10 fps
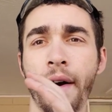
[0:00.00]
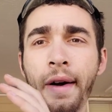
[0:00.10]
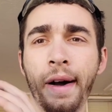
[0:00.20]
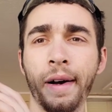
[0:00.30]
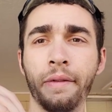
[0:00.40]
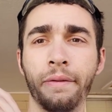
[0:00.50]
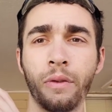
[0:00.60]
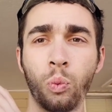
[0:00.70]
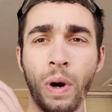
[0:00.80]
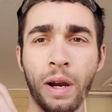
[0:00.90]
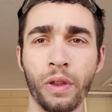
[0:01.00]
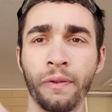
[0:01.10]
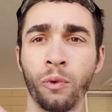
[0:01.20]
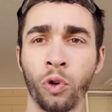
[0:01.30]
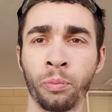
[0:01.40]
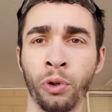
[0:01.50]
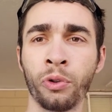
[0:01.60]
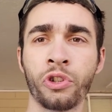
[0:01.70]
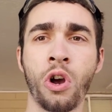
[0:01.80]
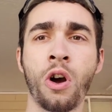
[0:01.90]
of where the four
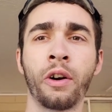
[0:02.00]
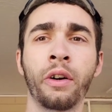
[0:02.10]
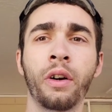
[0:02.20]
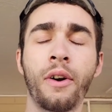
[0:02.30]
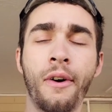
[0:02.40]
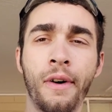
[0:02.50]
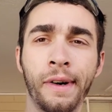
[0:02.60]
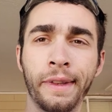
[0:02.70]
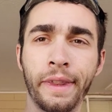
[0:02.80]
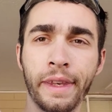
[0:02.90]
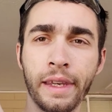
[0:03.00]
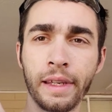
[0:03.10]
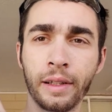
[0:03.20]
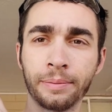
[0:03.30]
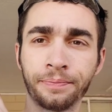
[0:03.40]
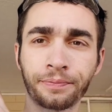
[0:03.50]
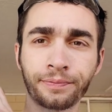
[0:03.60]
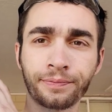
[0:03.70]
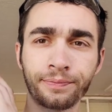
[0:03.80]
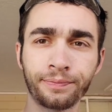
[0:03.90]
bolts are on the
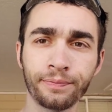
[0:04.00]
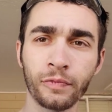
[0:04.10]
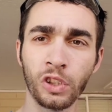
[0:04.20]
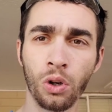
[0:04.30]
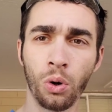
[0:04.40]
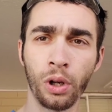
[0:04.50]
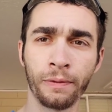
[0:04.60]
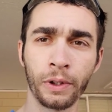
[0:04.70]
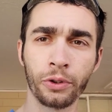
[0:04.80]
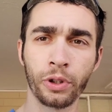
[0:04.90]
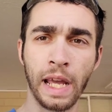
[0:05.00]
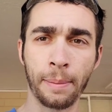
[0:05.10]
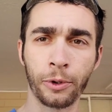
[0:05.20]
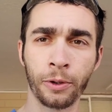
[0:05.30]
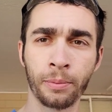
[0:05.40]
oil filter adapter.